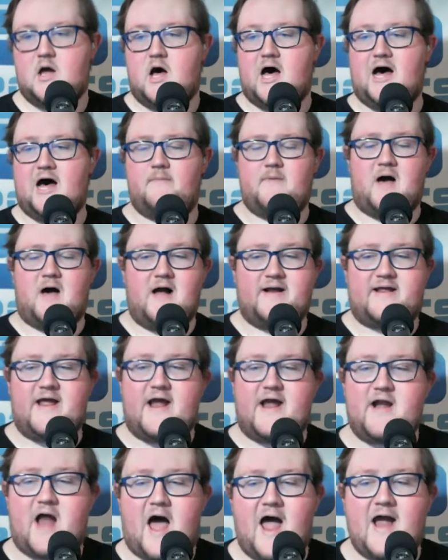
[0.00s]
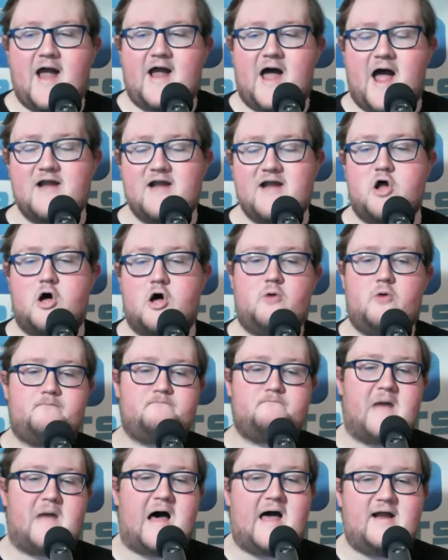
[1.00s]
Again, I
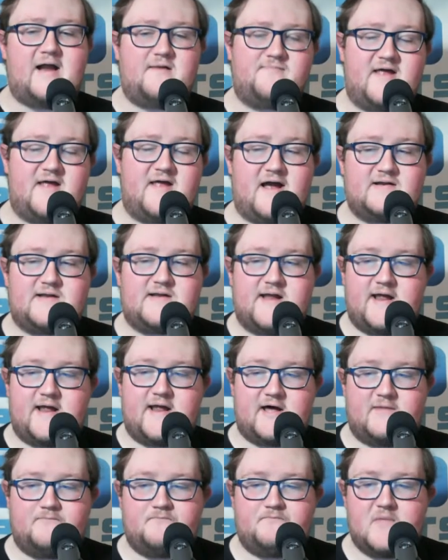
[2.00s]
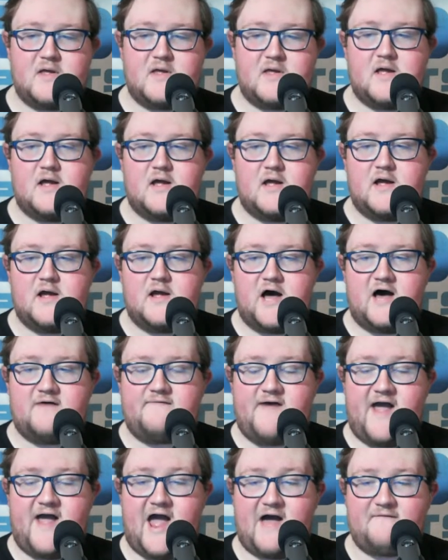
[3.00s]
don't mind the idea
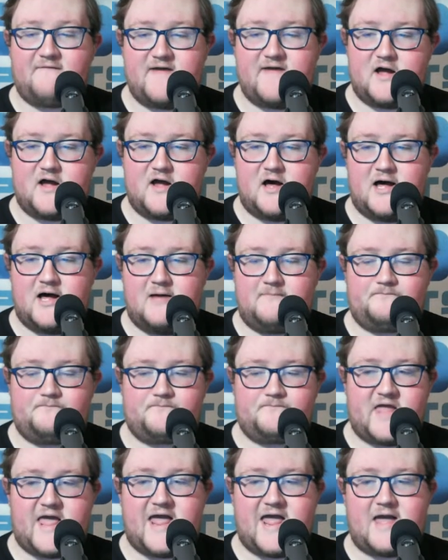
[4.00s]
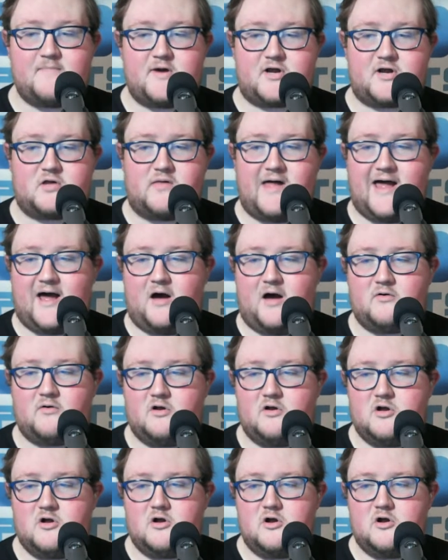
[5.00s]
of having Cam McLeod
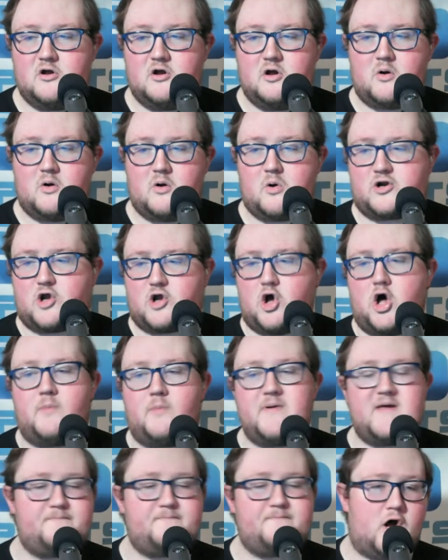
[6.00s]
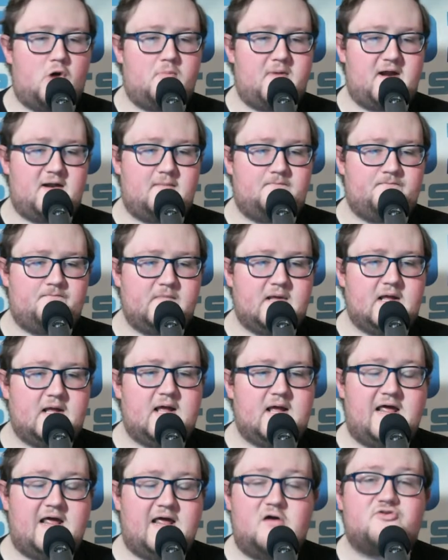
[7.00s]
or Colby Bowman.
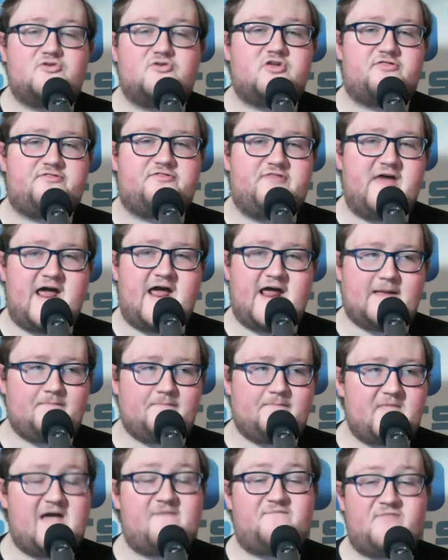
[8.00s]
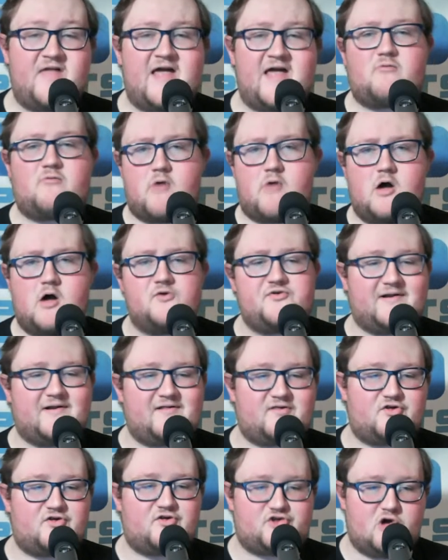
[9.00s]
Here's the thing. If Nick Rose,
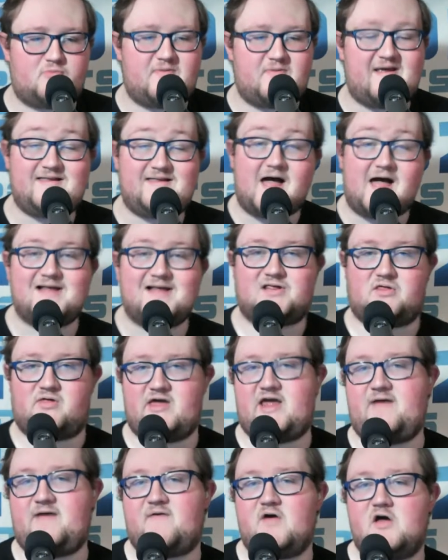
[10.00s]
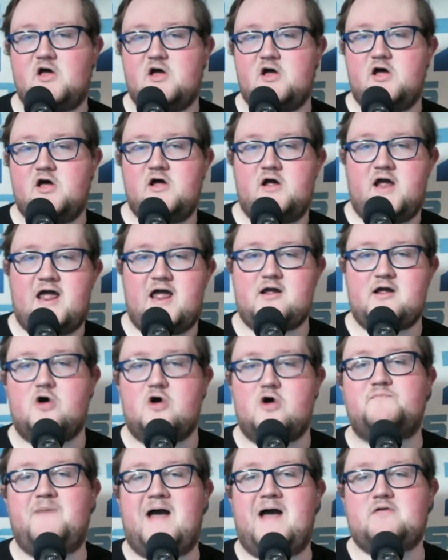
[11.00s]
let's assume he does leave and
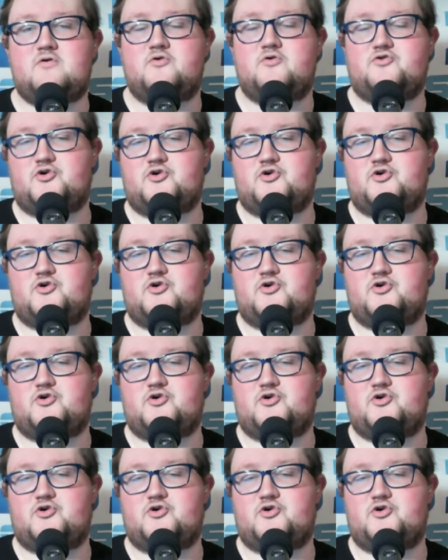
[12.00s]
goes back to